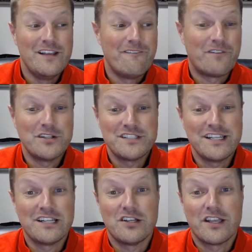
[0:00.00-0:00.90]
First
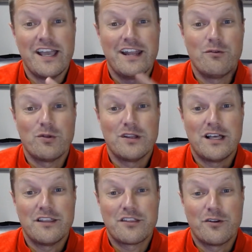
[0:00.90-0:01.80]
thing to look at, and
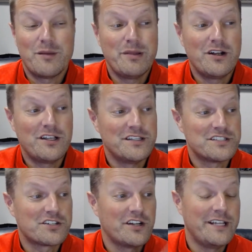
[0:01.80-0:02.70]
we'll throw it up here on the
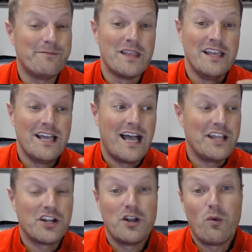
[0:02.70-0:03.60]
screen,
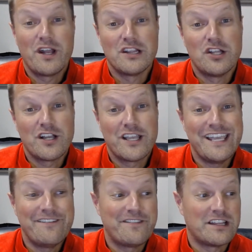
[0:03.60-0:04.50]
you're going to want to look
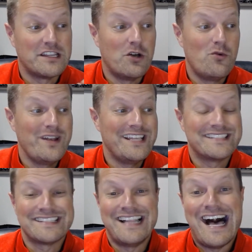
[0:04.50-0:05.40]
if the loan
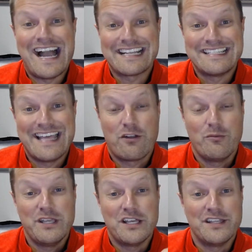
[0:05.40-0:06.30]
is locked. That'll
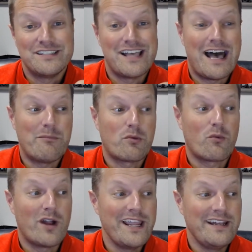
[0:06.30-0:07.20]
be on the top
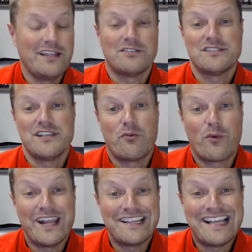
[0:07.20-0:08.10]
right. It'll say
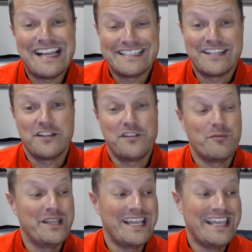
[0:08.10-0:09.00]
rate locked. It'll either
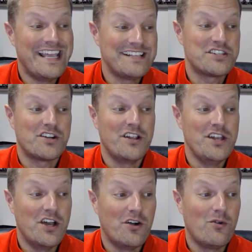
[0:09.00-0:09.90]
be a yes or a
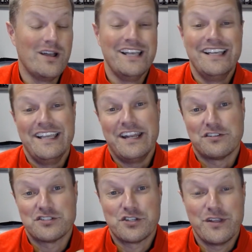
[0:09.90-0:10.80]
no, and
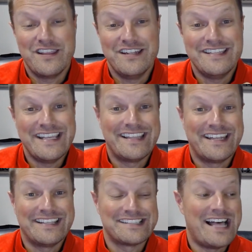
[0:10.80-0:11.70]
it'll show you the date
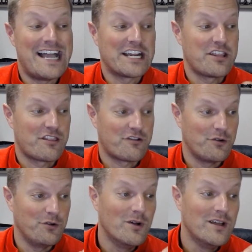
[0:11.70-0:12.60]
that it's locked
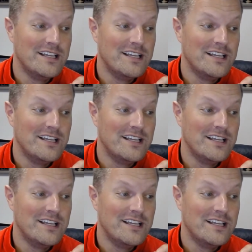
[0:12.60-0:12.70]
through.